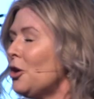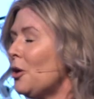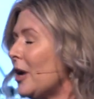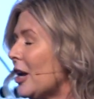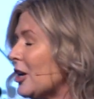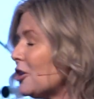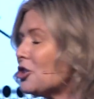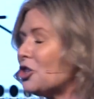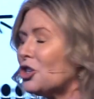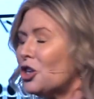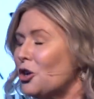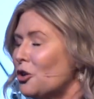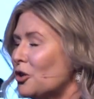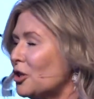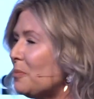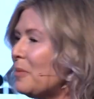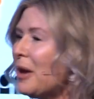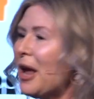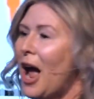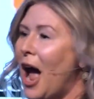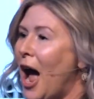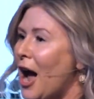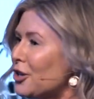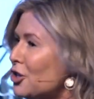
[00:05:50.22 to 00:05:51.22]
You didn't choose
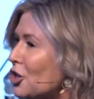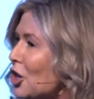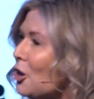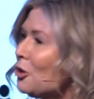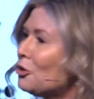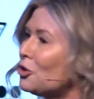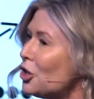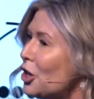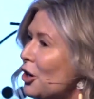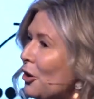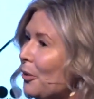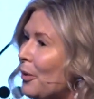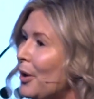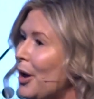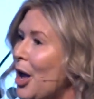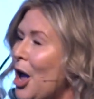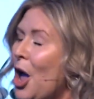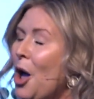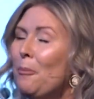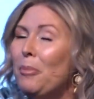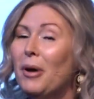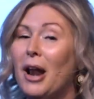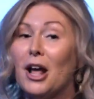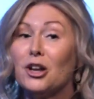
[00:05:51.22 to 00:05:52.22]
me, I chose you.
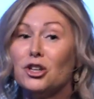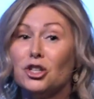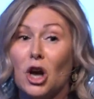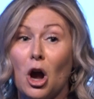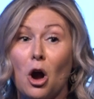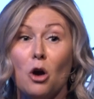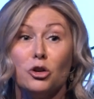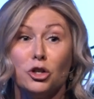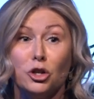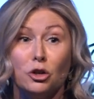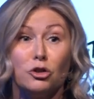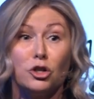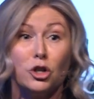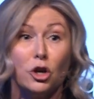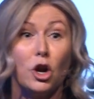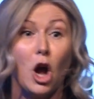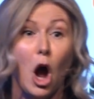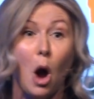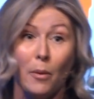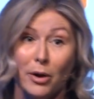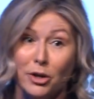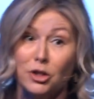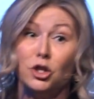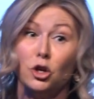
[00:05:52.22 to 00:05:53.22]
But I chose you to
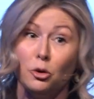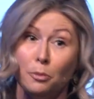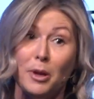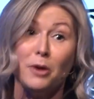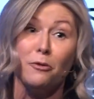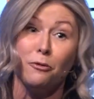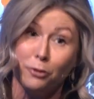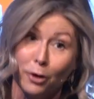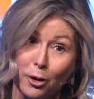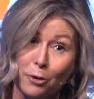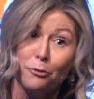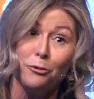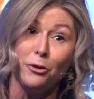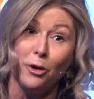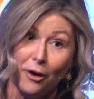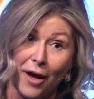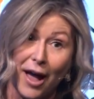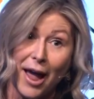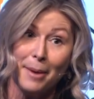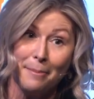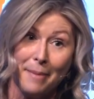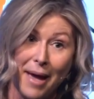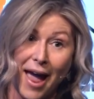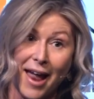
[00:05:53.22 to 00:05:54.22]
go and to be
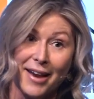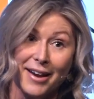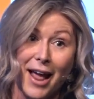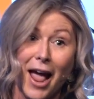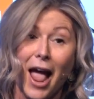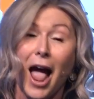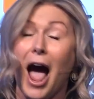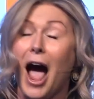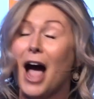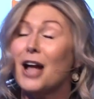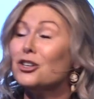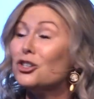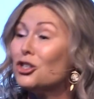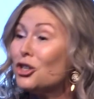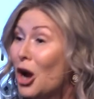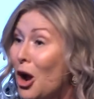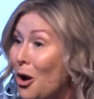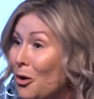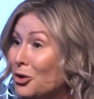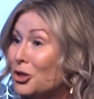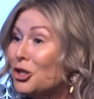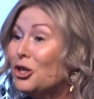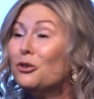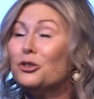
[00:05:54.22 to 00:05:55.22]
fruitful, amen? I
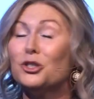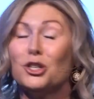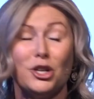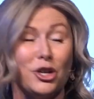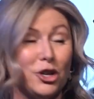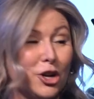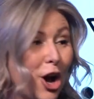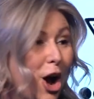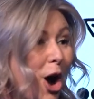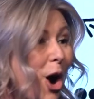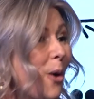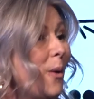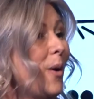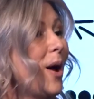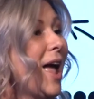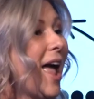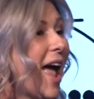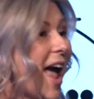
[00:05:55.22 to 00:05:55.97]
chose you to go